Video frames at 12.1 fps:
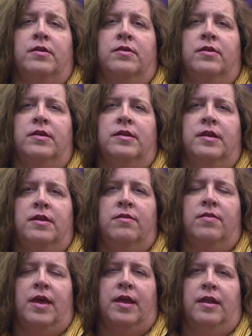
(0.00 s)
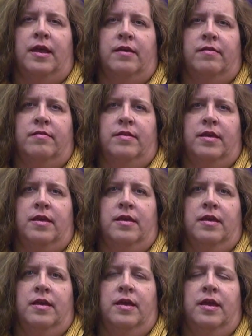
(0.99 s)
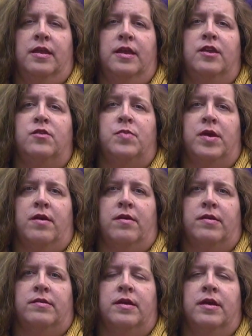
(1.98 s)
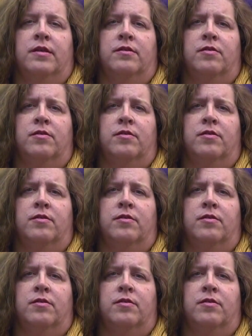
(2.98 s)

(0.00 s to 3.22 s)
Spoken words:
to continue that legacy in each parish,